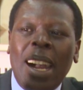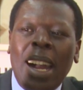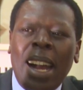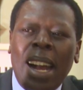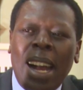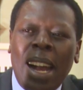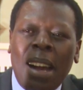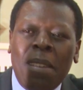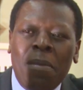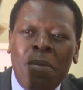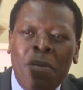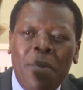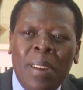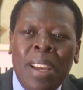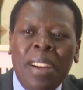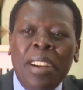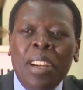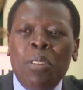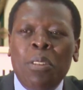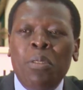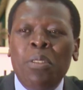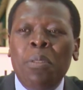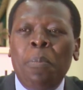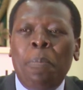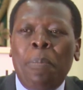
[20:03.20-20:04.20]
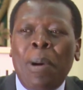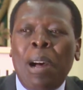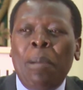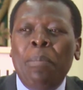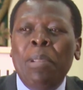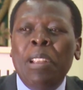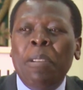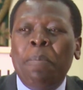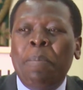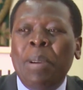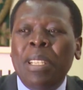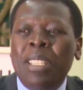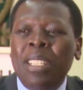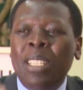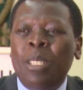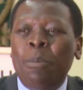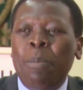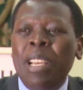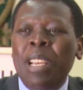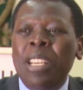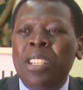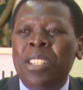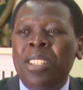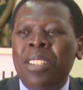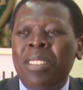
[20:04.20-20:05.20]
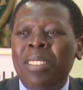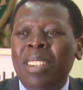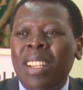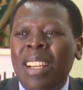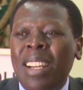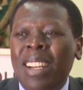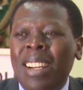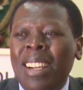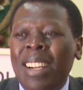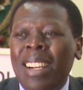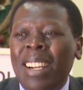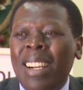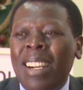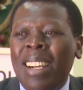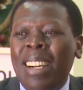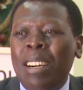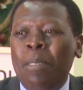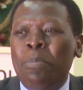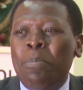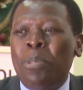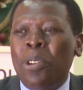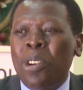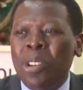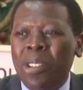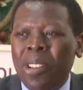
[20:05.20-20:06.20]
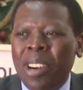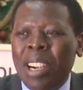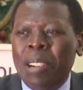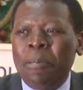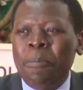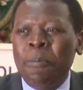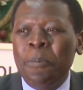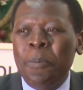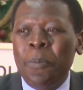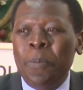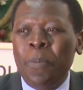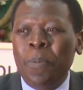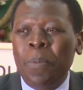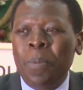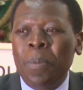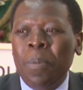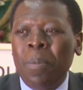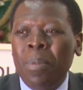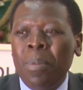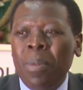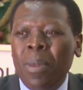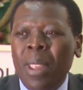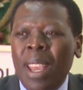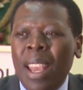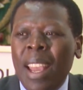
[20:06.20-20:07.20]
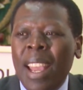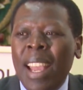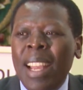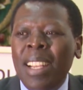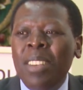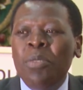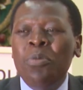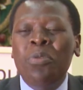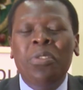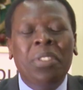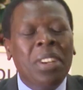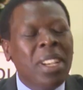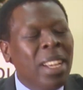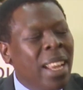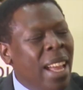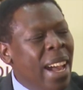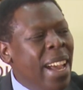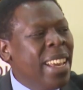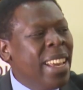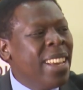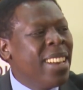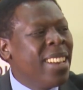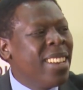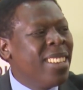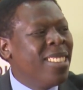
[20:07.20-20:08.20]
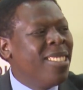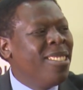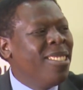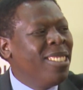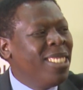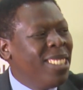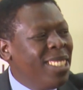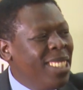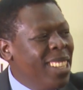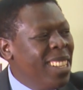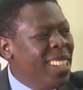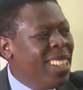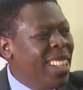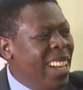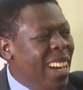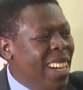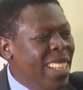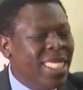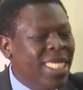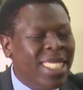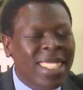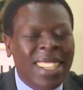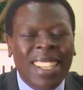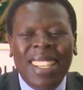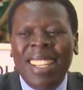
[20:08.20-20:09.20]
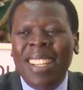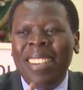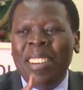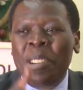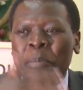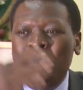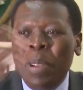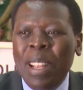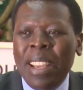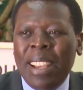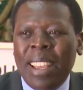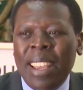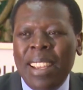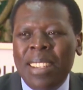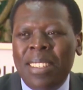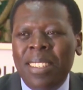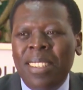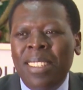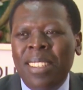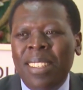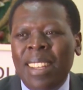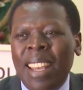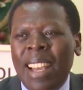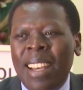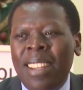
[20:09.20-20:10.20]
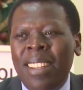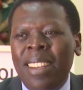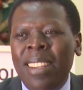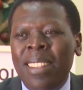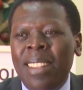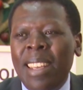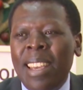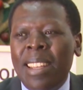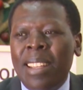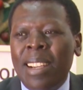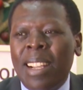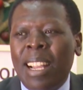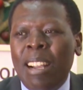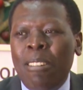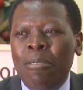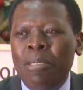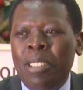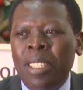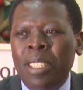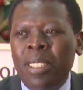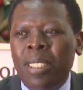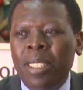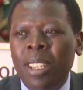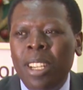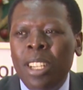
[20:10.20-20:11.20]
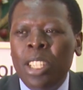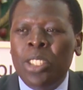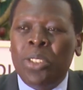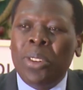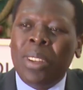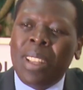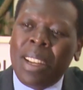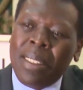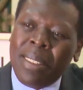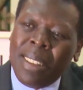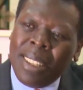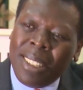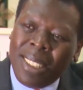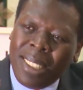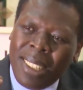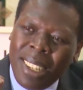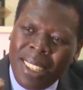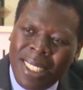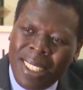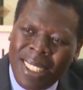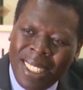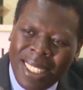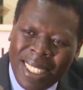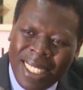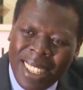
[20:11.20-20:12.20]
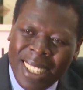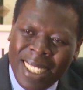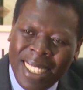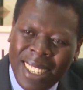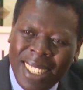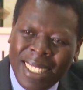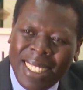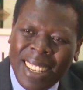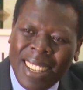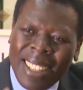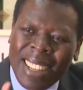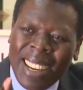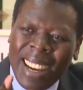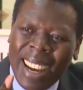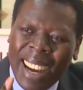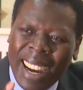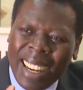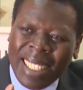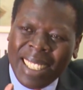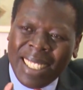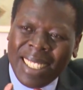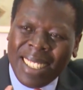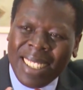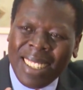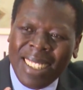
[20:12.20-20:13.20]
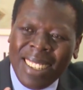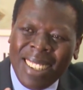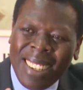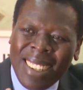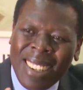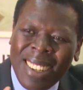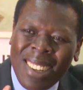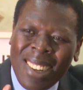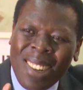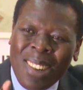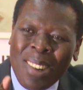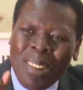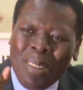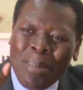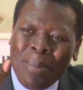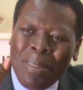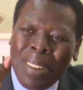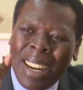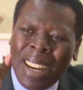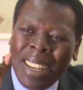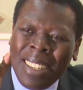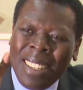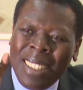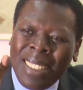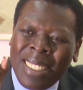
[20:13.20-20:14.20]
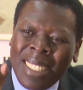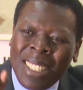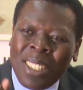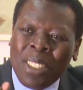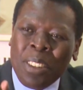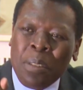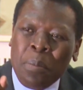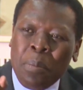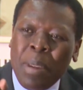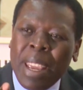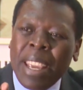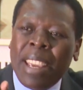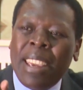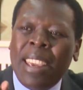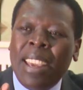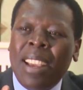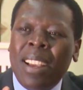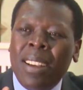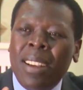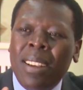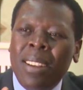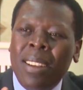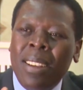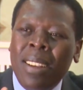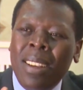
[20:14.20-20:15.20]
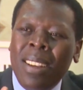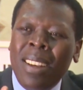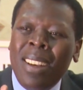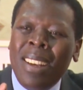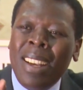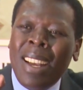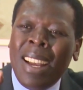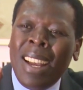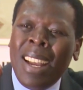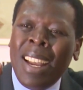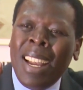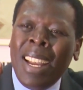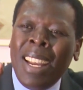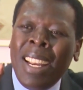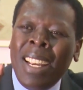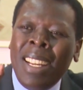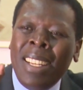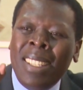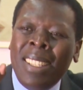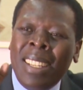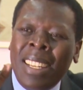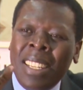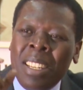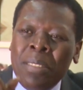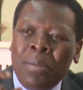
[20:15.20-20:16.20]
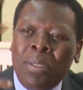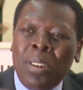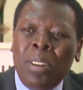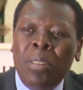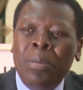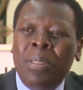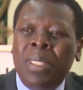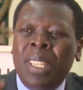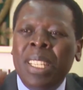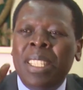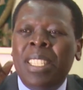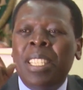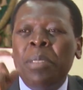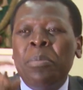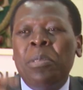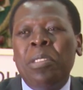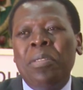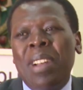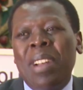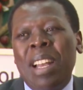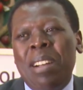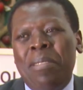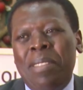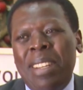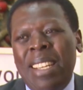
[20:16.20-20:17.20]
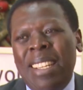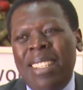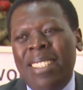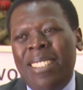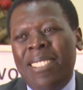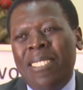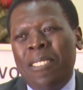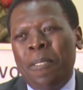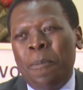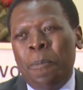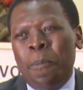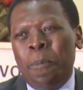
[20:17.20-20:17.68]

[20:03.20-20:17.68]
a very good public participation program, and would like to see that replicated in the other counties, so that the citizen is at the heart of decision-making in the devolved system of governance.